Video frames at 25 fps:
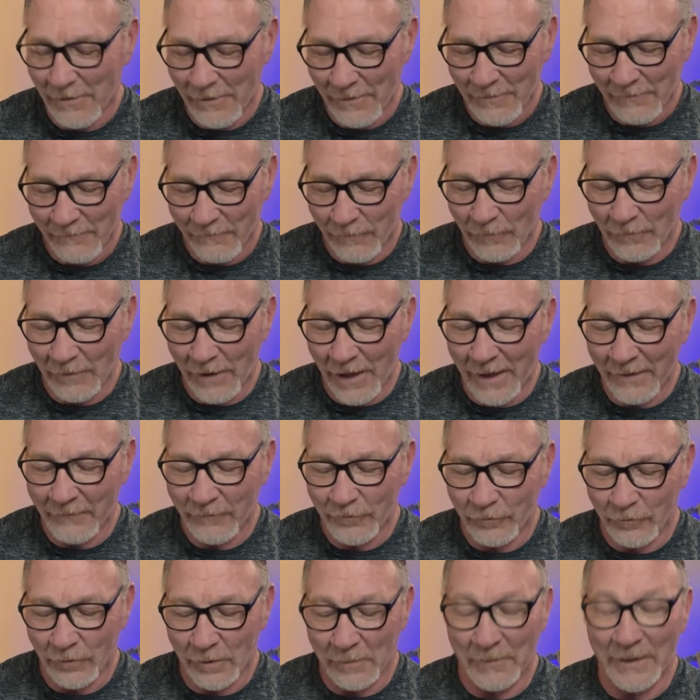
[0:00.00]
for live
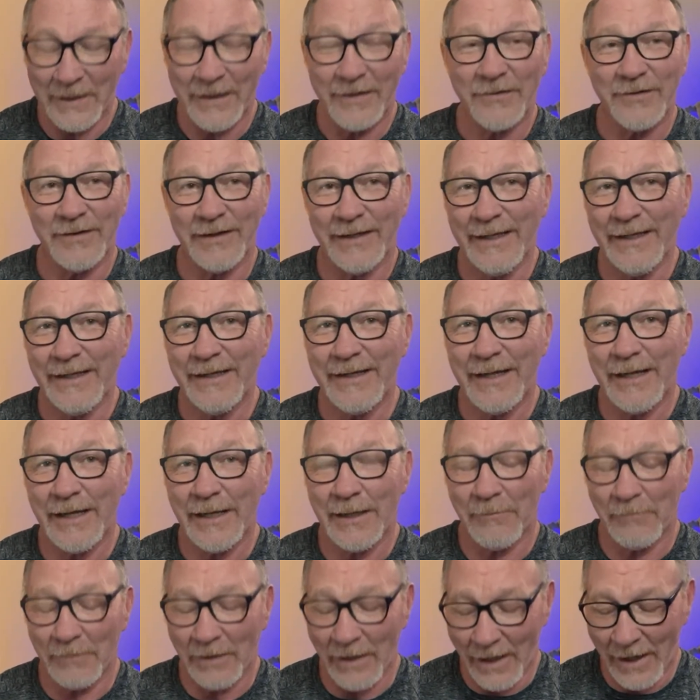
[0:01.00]
streaming is
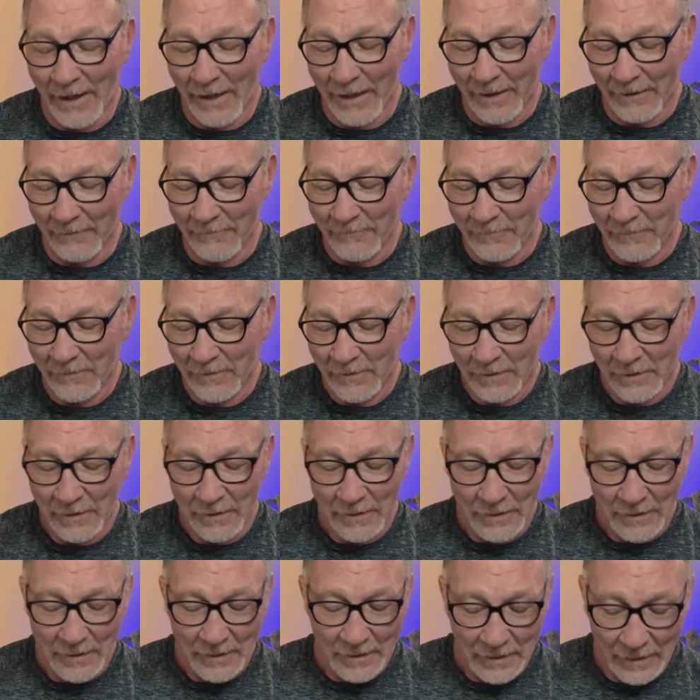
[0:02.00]
Ecamm Live,
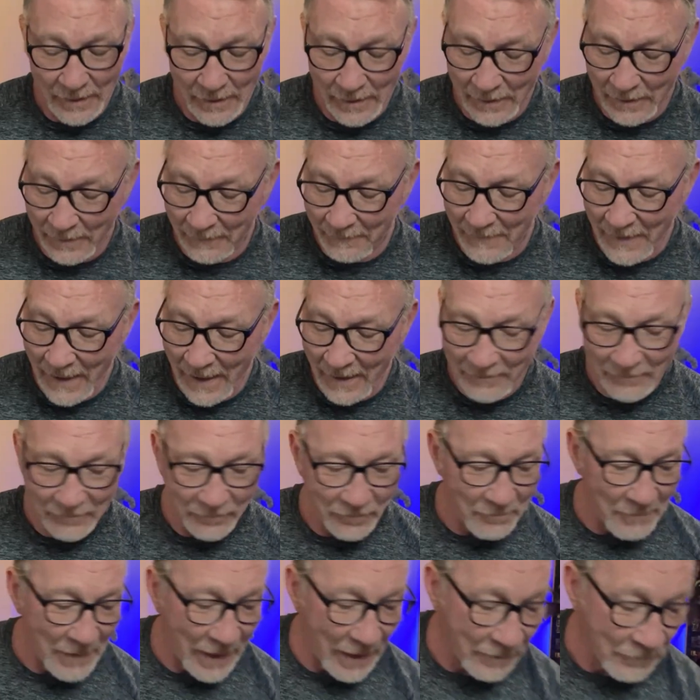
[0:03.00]
and that is
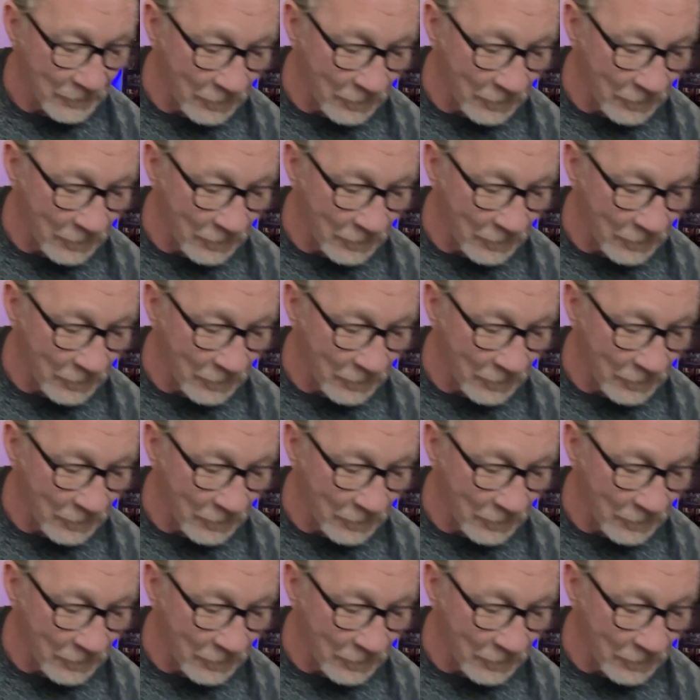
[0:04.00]
a Mac